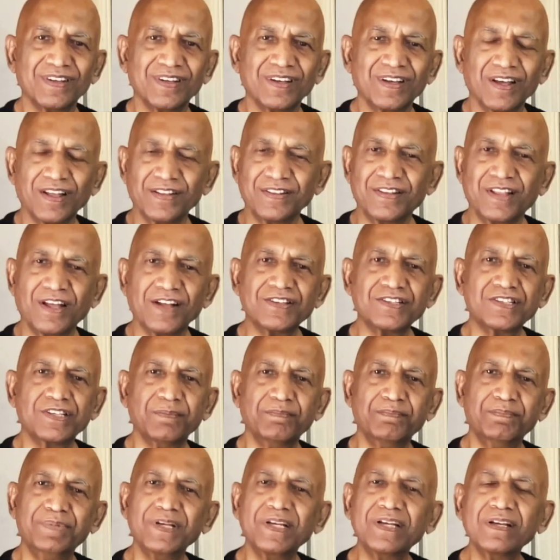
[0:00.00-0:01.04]
And that's the
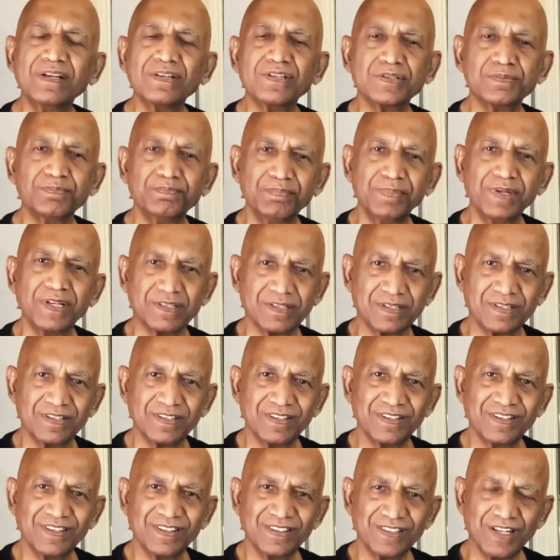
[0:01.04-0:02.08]
biggest myth
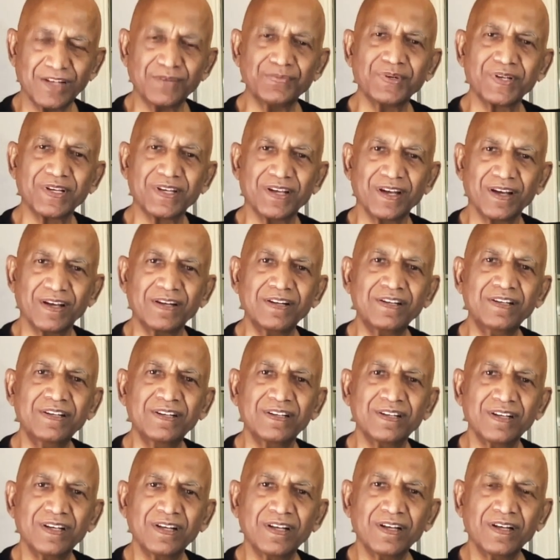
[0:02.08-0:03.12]
that we carry,
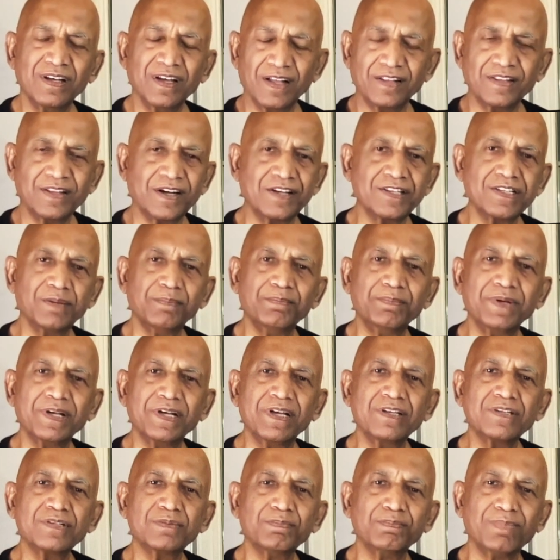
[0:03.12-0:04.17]
and that is the
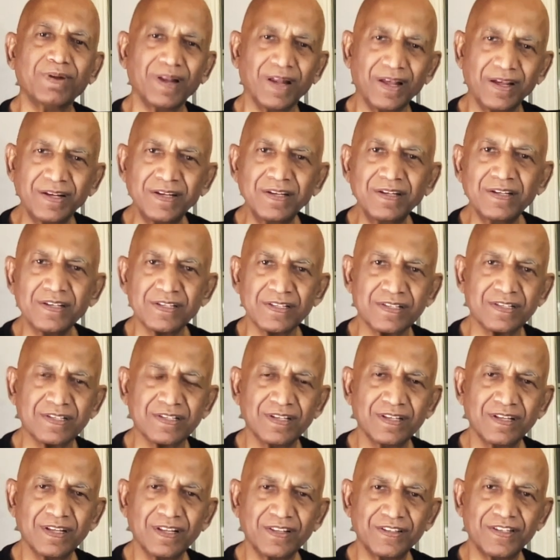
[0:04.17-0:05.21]
biggest blindness
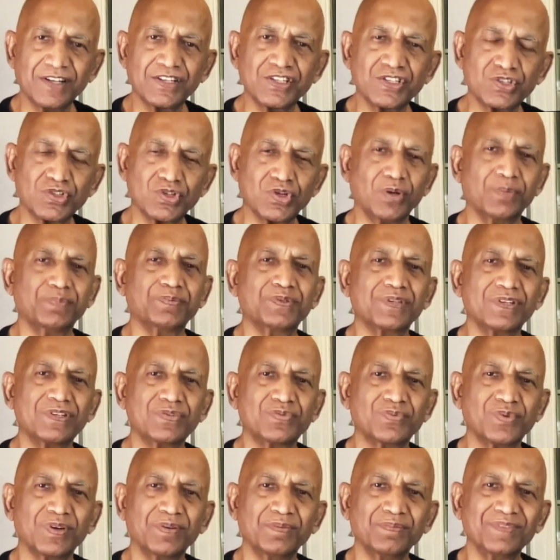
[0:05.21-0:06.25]
that stops us
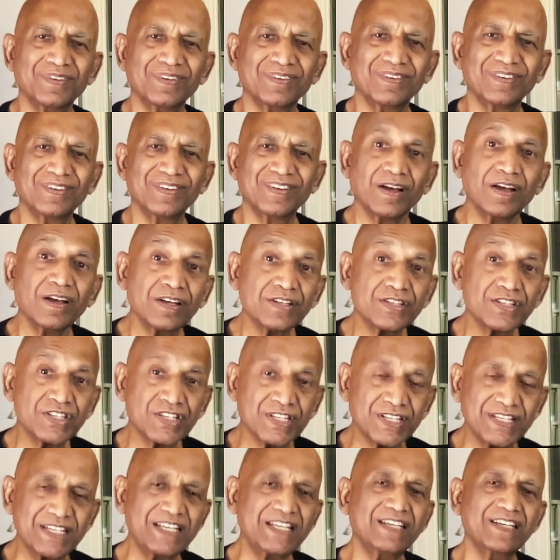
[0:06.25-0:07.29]
from
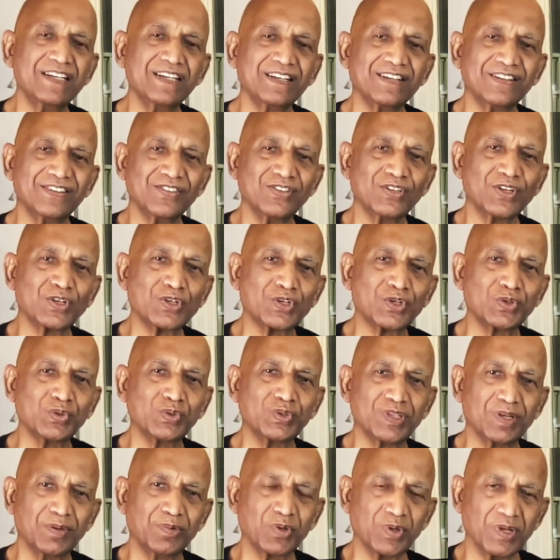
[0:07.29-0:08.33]
seeing the truth
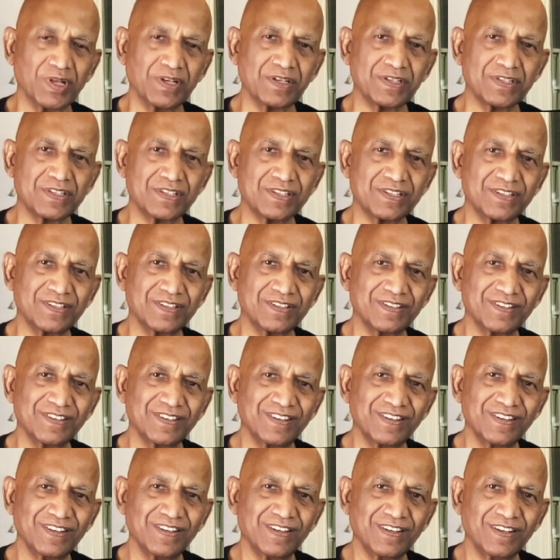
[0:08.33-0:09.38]
about us.
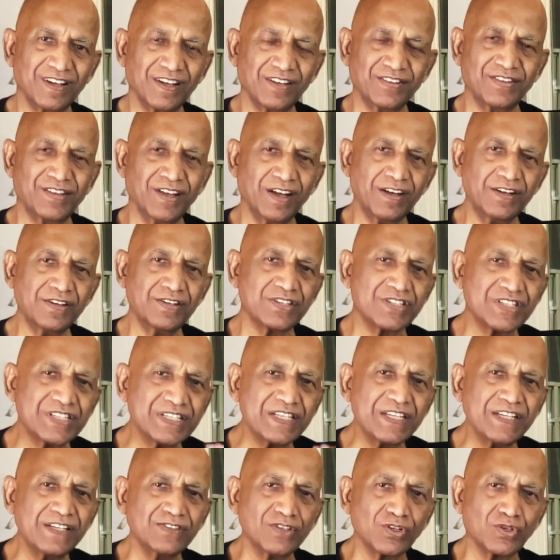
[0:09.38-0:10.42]
And that
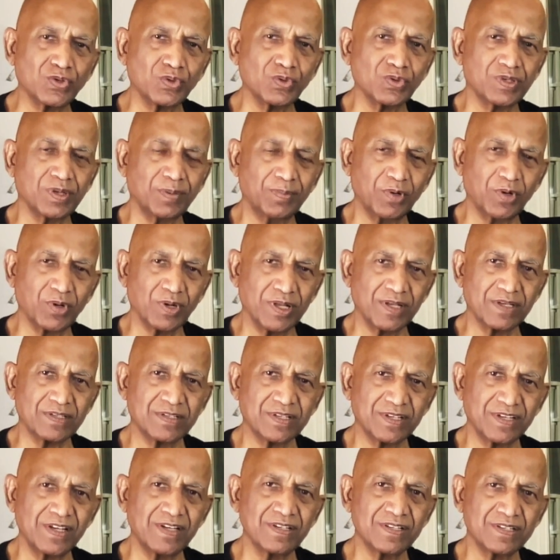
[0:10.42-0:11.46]
seeing the truth about us
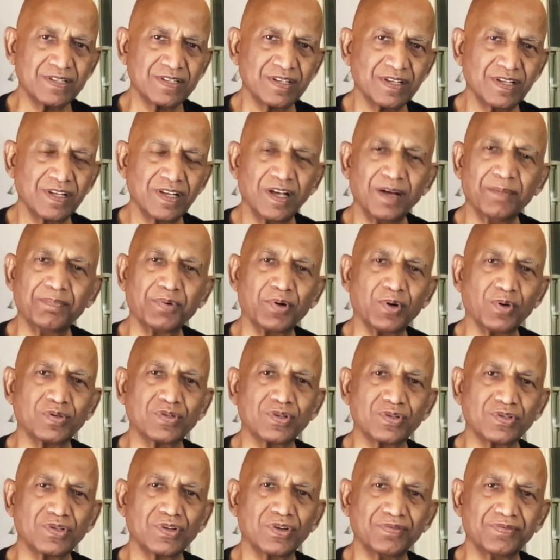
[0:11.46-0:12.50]
is a
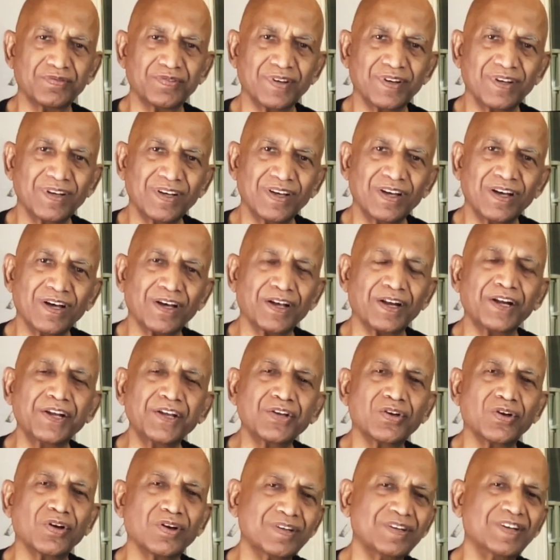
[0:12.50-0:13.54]
process of
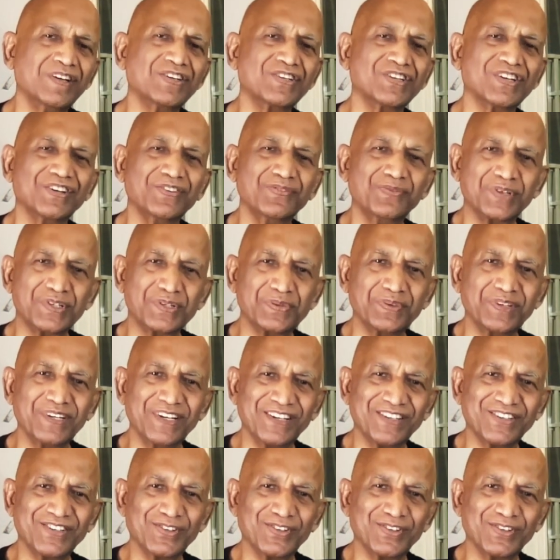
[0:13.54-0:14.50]
recognition, which we need to